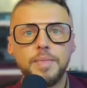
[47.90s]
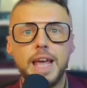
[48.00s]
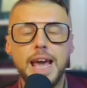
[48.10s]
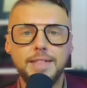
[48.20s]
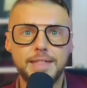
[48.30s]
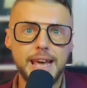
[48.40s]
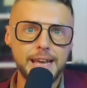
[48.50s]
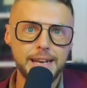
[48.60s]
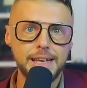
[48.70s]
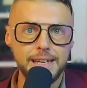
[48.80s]
and
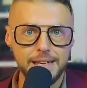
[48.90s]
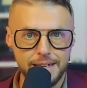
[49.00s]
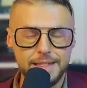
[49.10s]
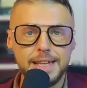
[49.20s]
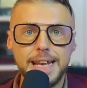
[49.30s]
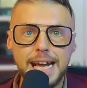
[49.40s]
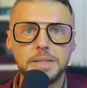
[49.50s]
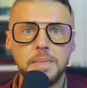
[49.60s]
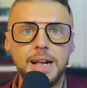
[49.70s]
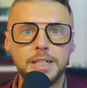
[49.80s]
then the
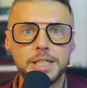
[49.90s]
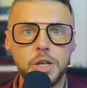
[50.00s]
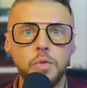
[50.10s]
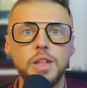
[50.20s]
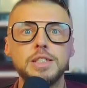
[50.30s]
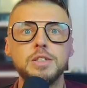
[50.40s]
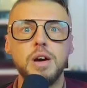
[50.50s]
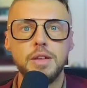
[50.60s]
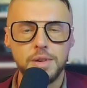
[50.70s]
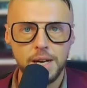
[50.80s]
next milestone is
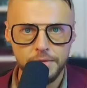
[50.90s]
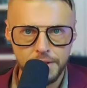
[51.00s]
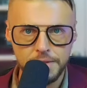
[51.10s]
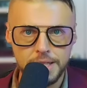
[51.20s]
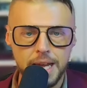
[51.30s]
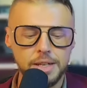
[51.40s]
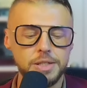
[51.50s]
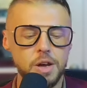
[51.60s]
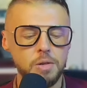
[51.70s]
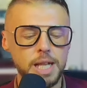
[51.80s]
250K.
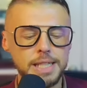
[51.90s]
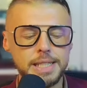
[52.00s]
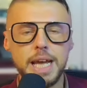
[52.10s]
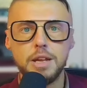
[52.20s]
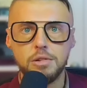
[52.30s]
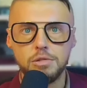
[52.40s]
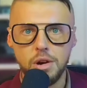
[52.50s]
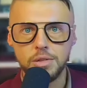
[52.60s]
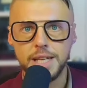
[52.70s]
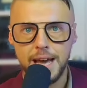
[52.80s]
So let's say you
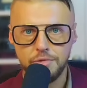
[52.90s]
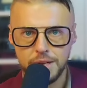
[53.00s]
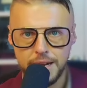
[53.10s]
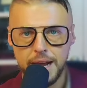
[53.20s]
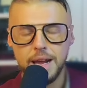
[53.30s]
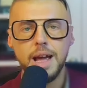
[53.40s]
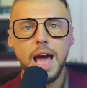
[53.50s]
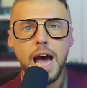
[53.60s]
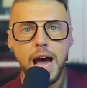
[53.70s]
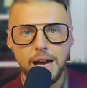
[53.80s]
cross 100K,
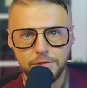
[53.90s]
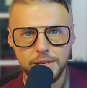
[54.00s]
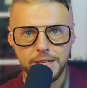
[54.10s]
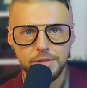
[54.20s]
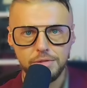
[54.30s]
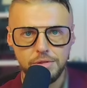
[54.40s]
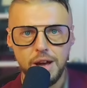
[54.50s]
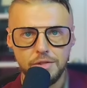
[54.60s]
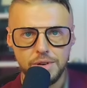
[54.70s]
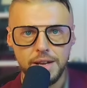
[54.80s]
how to get to
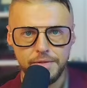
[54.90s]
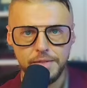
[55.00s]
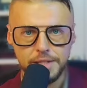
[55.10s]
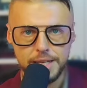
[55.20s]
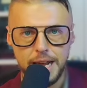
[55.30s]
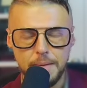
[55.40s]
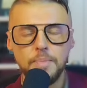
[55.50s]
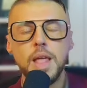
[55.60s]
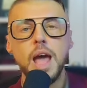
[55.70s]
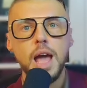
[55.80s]
250K.
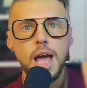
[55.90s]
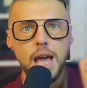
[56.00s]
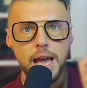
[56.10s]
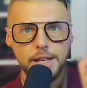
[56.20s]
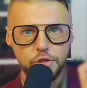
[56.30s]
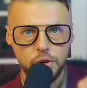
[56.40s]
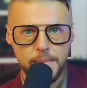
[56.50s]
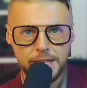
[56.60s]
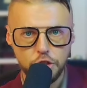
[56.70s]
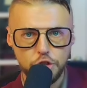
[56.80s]
It's your
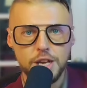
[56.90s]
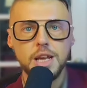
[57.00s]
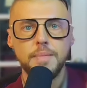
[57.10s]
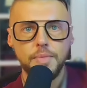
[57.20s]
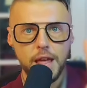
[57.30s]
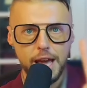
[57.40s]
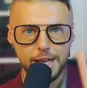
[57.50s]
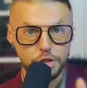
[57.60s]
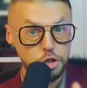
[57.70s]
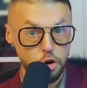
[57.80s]
messaging,
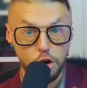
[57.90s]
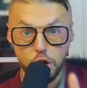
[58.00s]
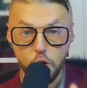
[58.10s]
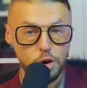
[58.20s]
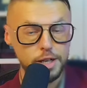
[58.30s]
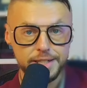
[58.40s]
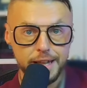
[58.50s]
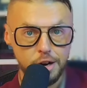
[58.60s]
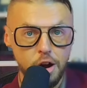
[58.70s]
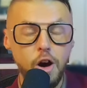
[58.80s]
it's your core
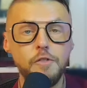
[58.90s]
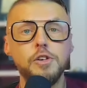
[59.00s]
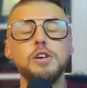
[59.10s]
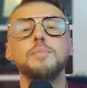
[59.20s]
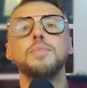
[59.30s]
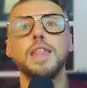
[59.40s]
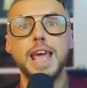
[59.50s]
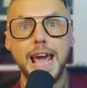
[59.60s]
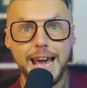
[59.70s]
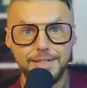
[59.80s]
center offer,
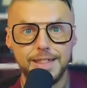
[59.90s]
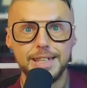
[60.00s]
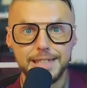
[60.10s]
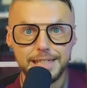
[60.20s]
and this is